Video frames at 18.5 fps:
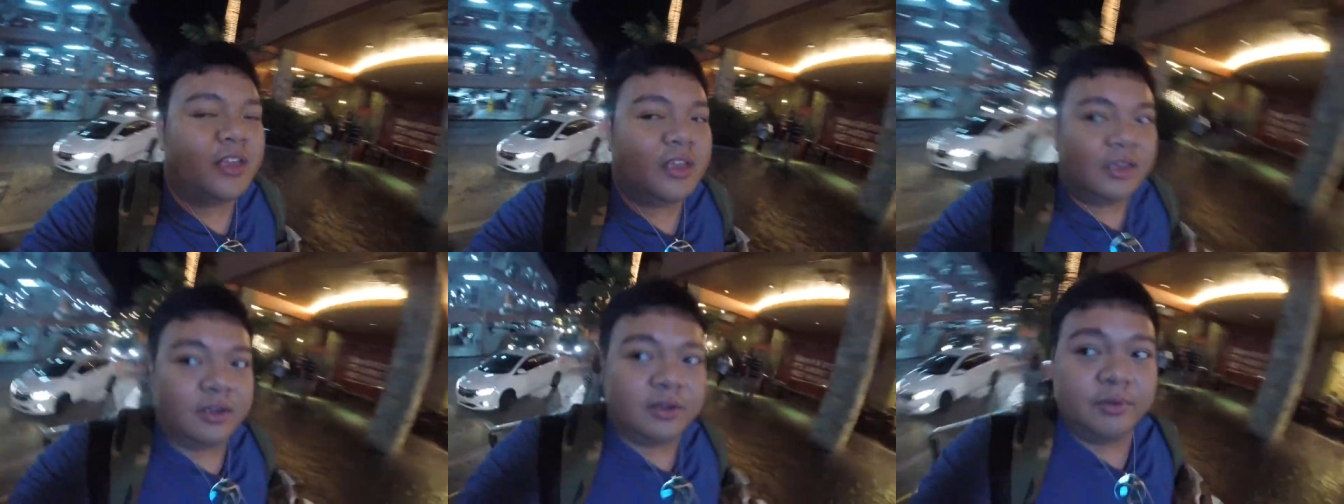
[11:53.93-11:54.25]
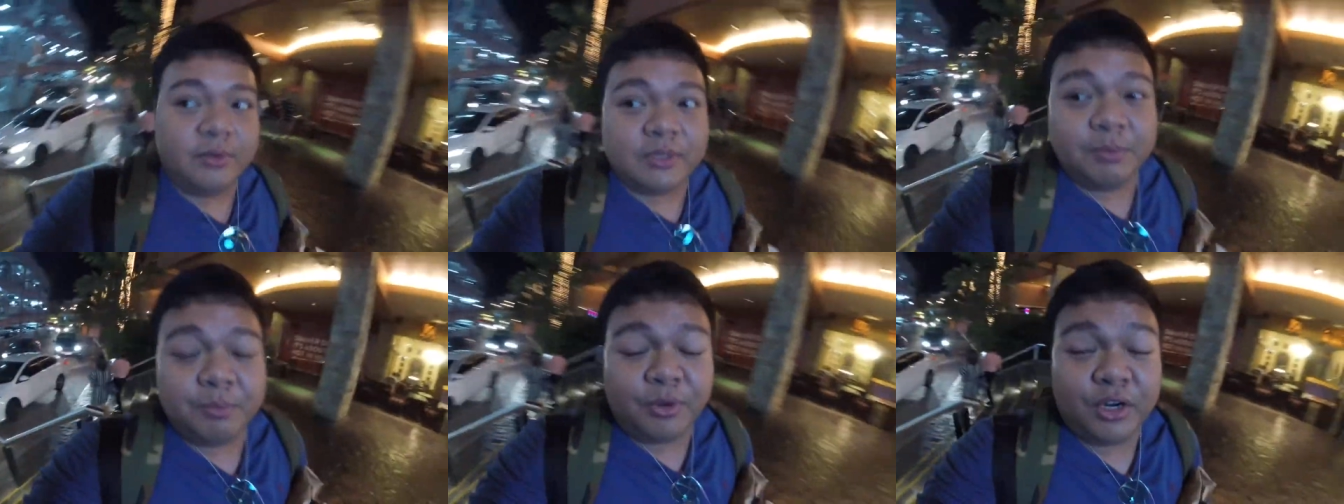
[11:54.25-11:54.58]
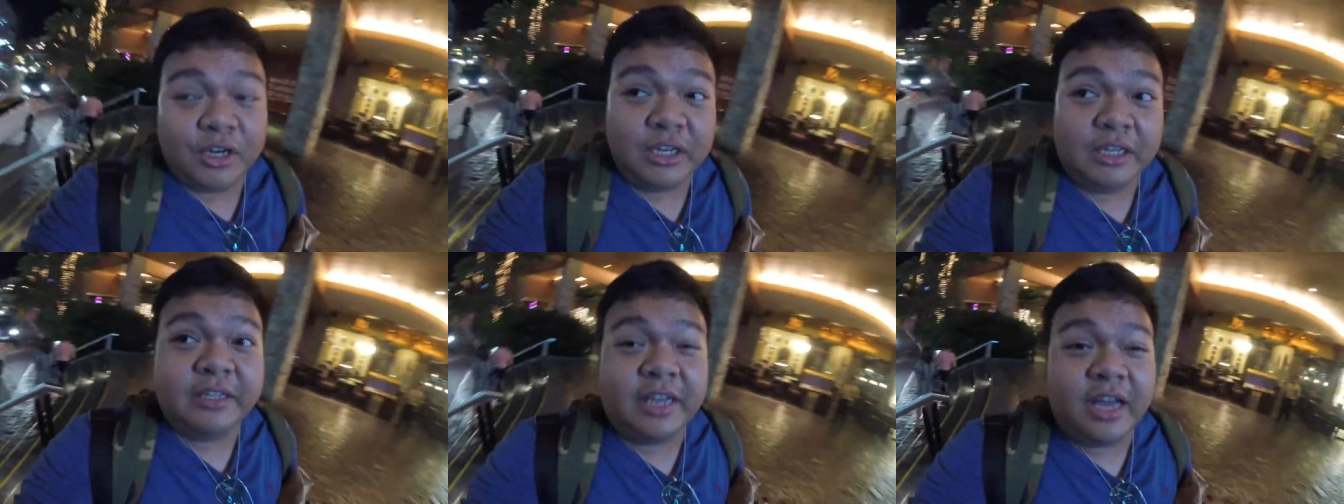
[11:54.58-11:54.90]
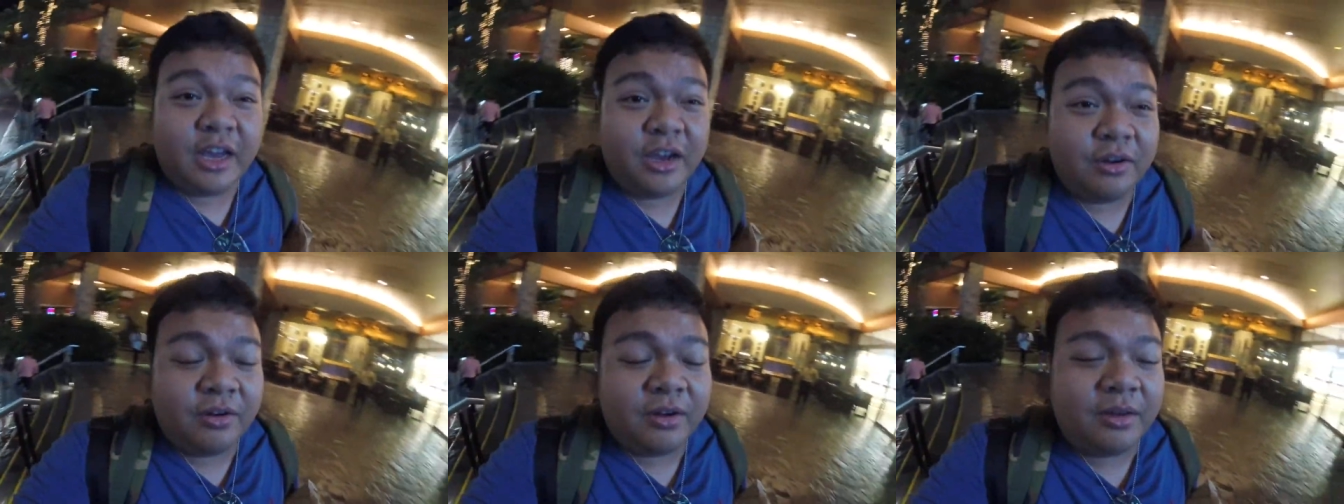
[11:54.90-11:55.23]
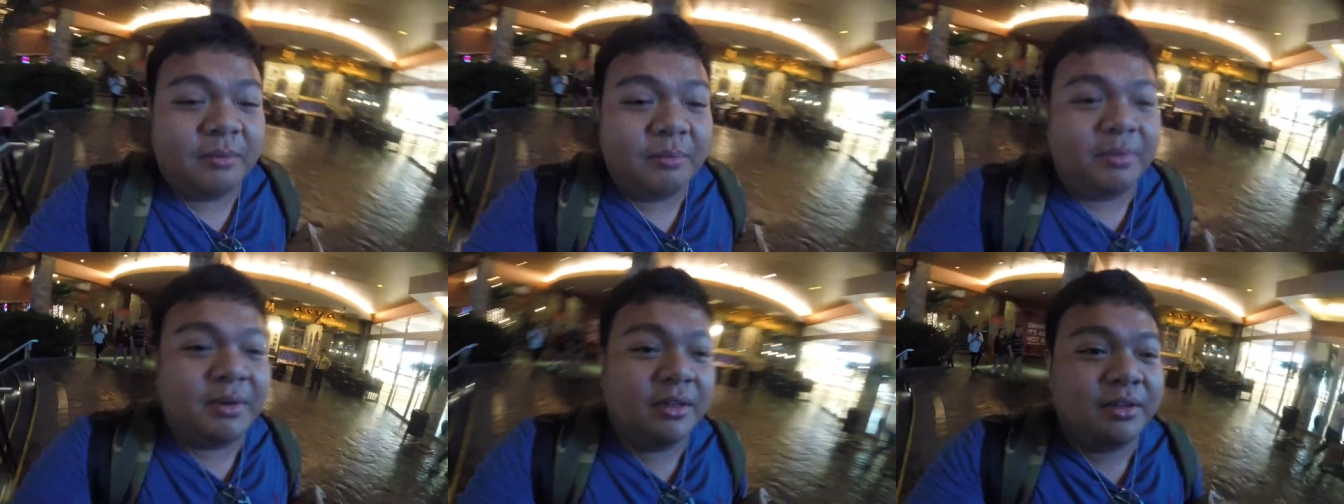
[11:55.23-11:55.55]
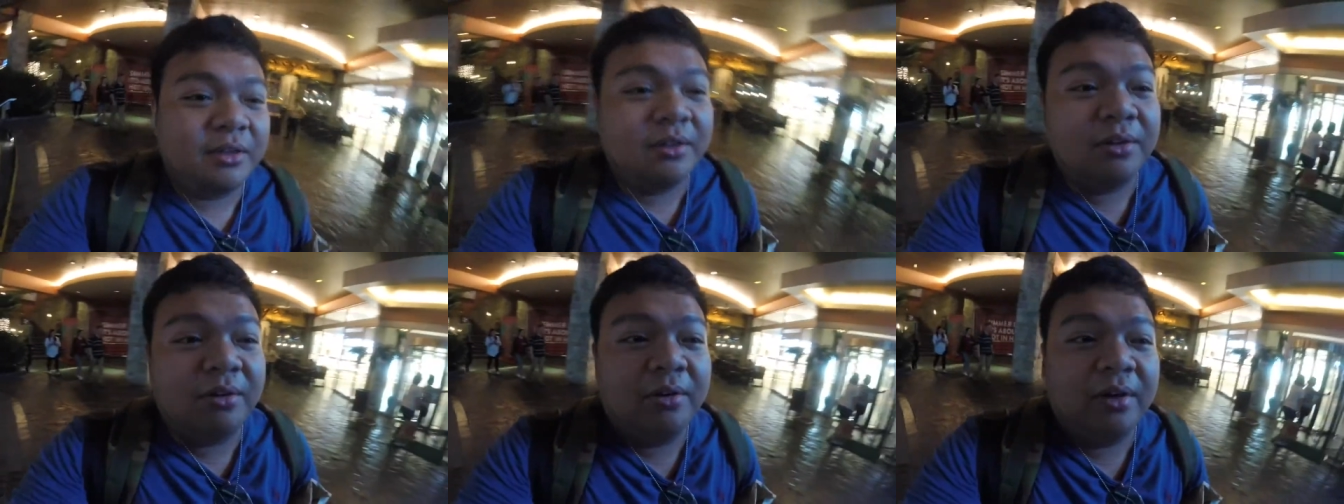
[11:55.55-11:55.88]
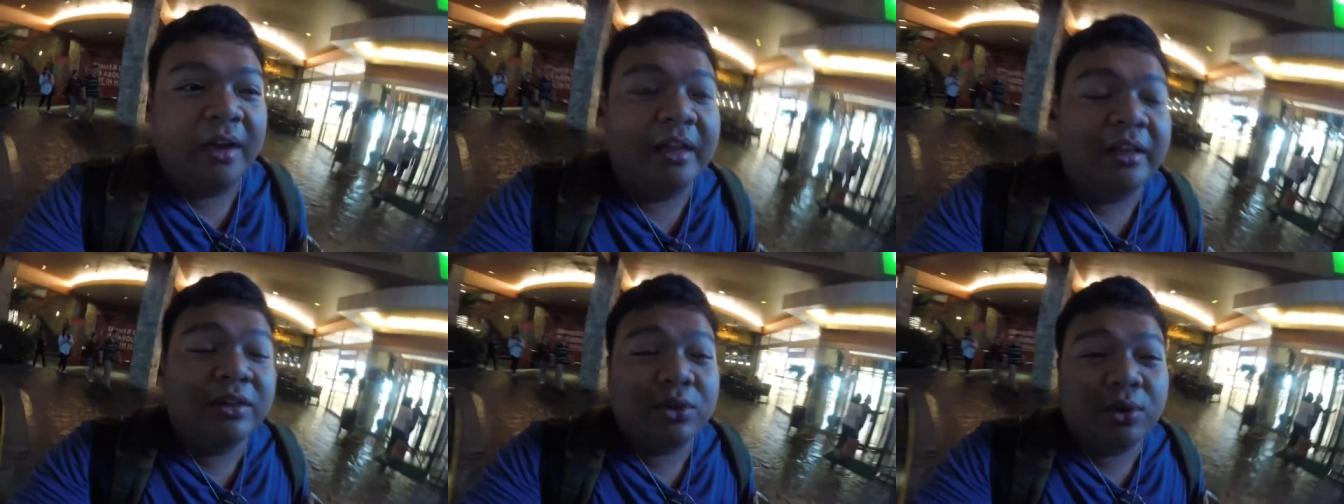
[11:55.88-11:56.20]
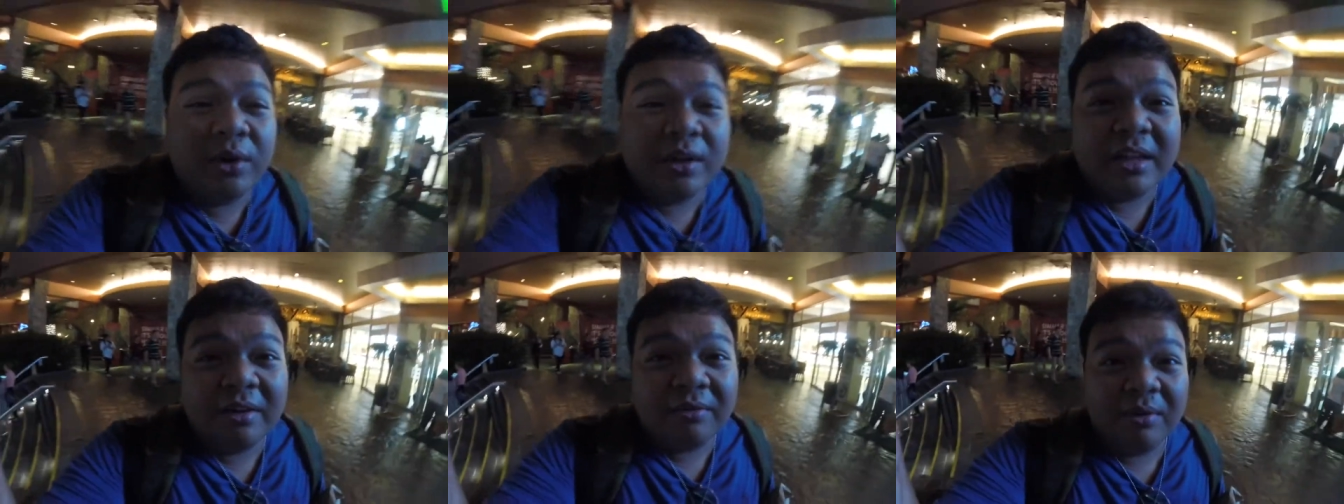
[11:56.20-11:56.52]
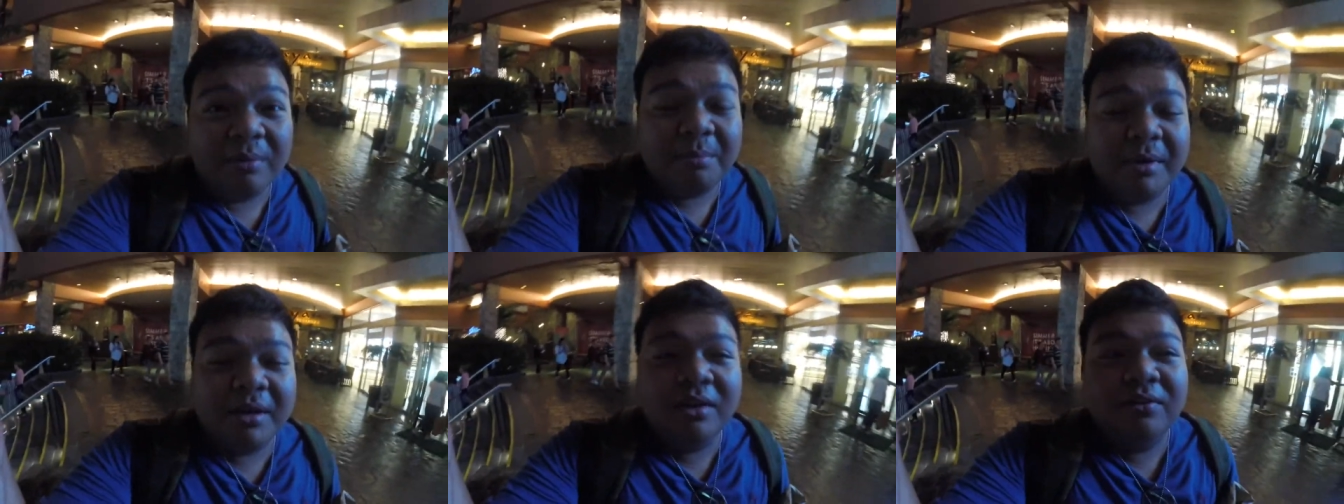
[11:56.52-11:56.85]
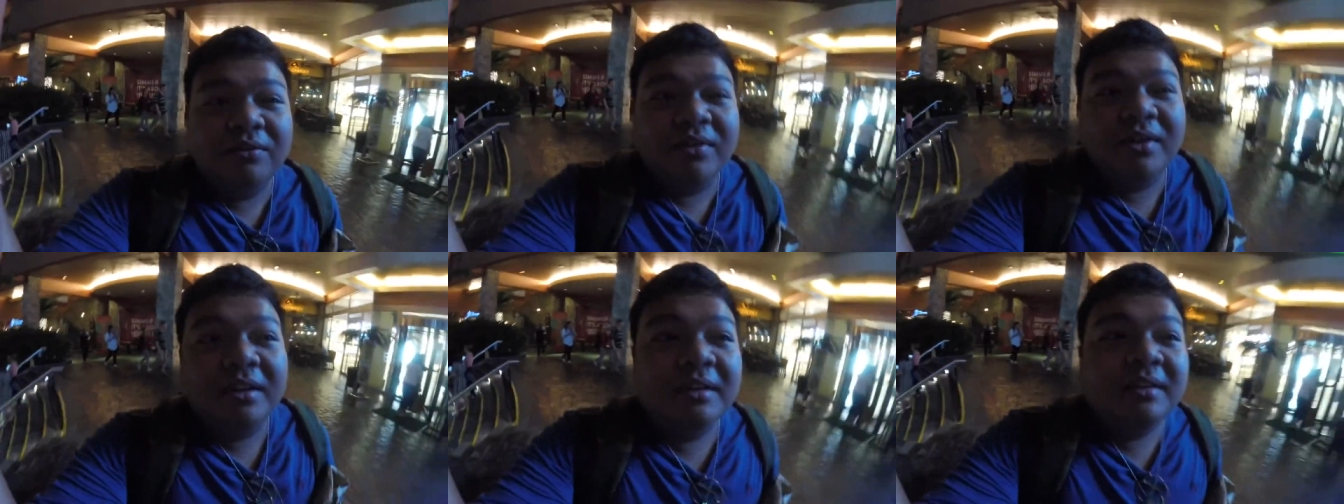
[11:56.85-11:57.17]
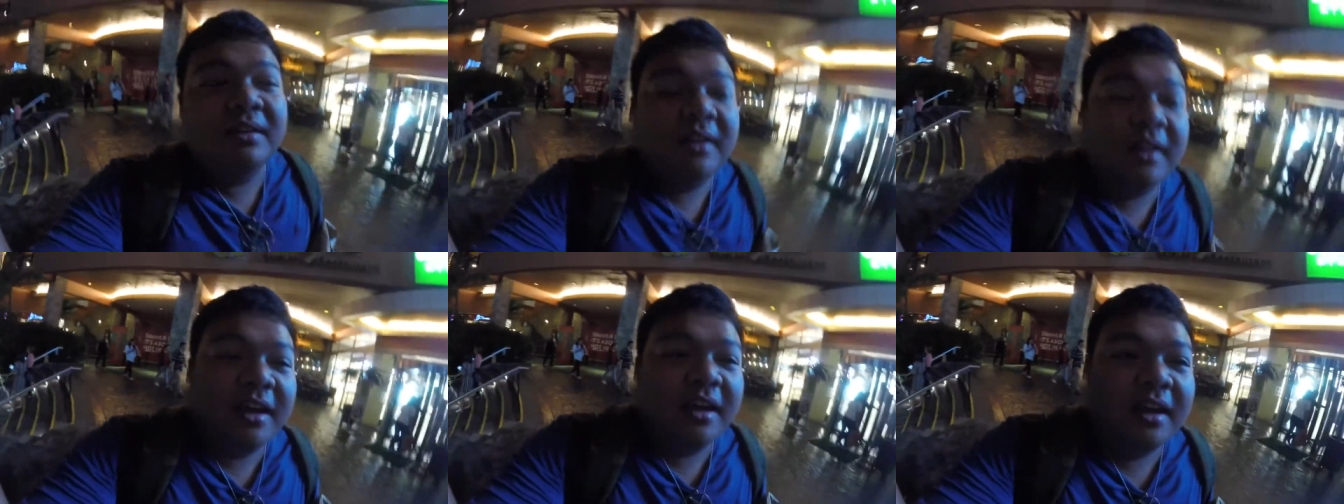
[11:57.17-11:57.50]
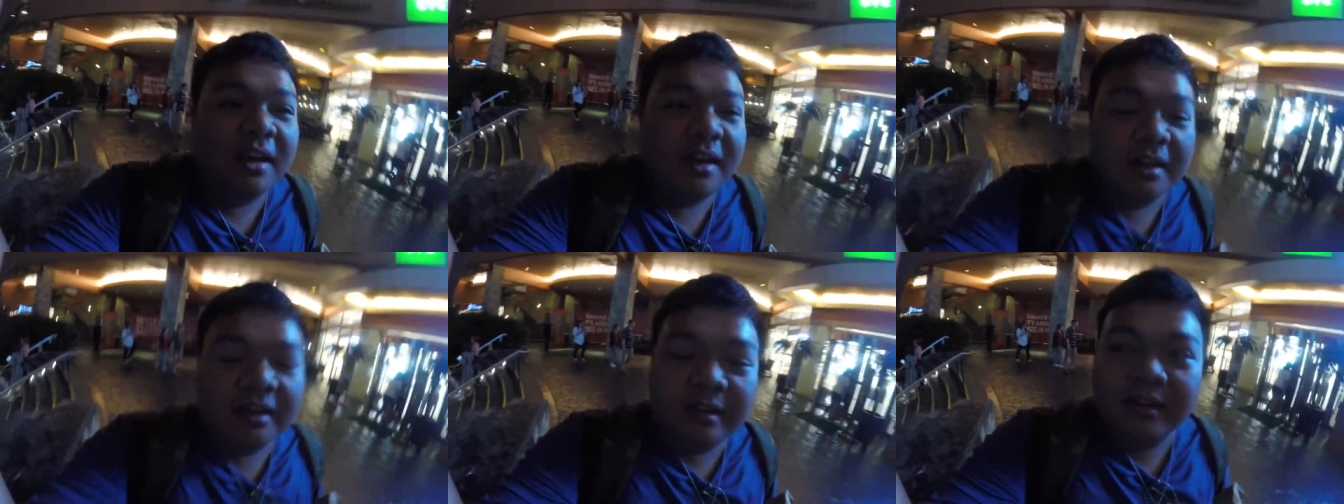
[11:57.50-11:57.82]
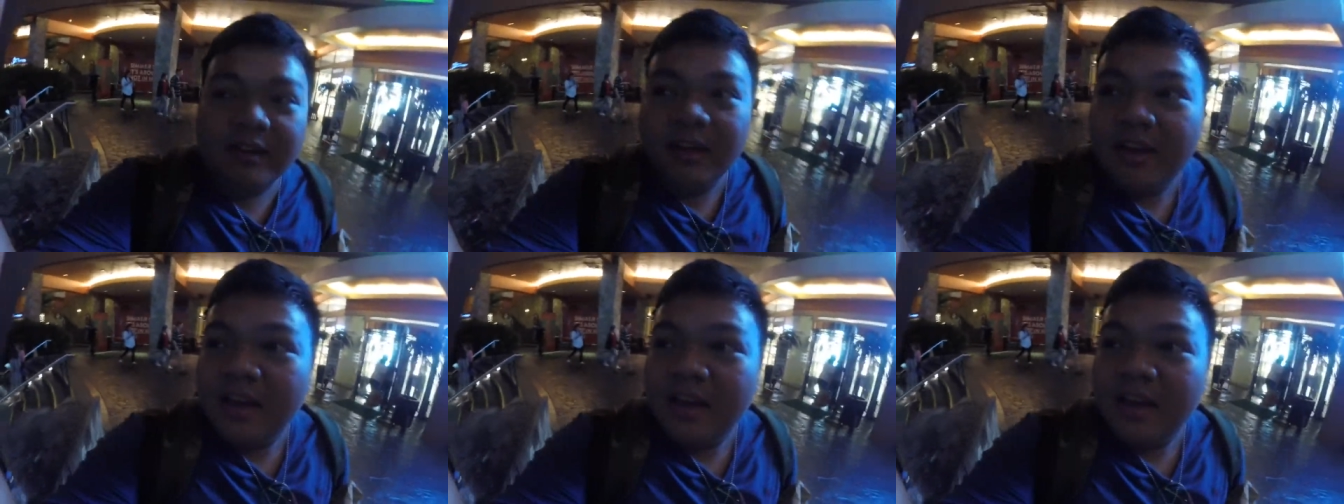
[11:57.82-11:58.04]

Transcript: It was pretty tiring, but you know, I enjoyed every bit of it, and